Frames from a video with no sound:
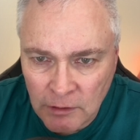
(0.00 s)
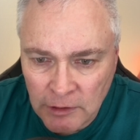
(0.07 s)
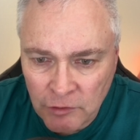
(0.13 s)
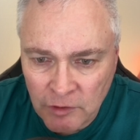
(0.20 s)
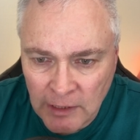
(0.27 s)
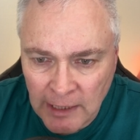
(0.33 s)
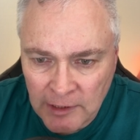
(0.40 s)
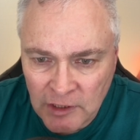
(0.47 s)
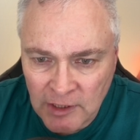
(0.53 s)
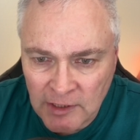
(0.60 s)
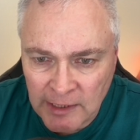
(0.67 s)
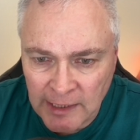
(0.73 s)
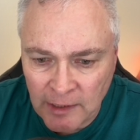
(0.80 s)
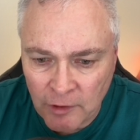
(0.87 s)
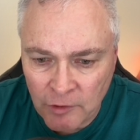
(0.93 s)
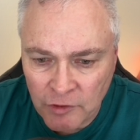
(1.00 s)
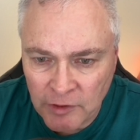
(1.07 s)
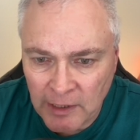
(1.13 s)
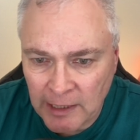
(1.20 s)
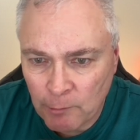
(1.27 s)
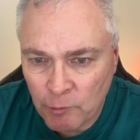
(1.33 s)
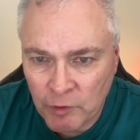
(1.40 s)
It doesn't actually say that, because
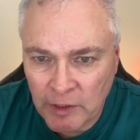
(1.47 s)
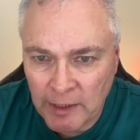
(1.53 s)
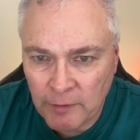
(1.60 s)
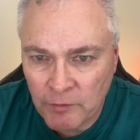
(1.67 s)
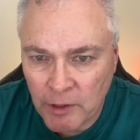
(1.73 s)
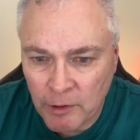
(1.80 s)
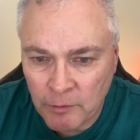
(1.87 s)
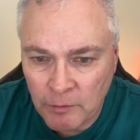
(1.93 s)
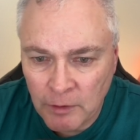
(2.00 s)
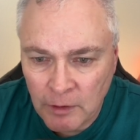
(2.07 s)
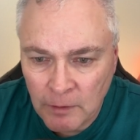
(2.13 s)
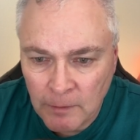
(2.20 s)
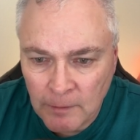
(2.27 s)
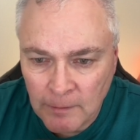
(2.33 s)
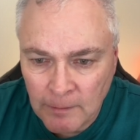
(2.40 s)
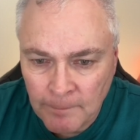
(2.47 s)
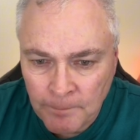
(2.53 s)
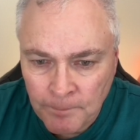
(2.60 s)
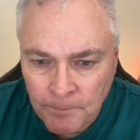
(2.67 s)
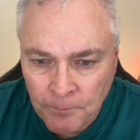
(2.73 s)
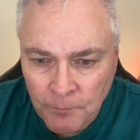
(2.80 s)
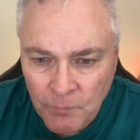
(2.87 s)
how would they have known?
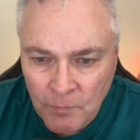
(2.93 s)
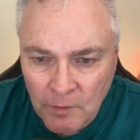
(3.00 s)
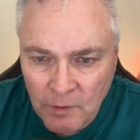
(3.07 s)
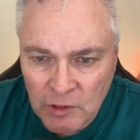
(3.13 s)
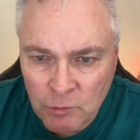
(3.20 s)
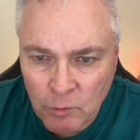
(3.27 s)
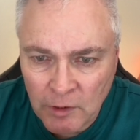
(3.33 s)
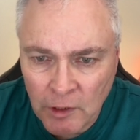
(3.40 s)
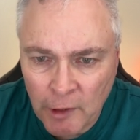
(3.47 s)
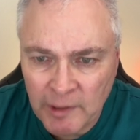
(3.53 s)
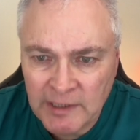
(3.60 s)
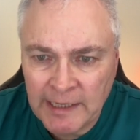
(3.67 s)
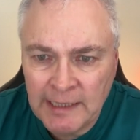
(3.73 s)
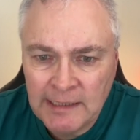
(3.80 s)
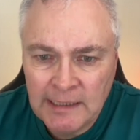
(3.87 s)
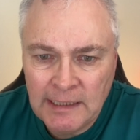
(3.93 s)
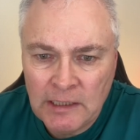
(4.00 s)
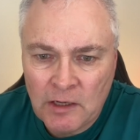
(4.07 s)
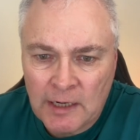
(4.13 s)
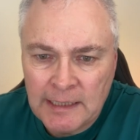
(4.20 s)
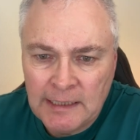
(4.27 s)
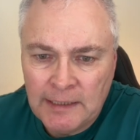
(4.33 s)
No, it's
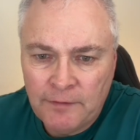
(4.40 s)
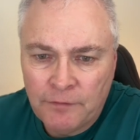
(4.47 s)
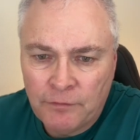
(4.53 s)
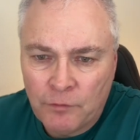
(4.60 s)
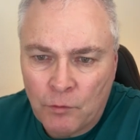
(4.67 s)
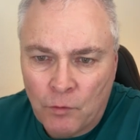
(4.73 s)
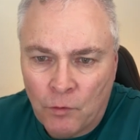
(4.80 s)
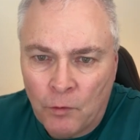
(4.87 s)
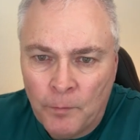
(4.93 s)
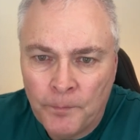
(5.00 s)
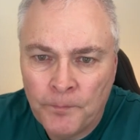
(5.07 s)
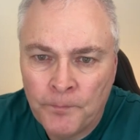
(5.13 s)
1894.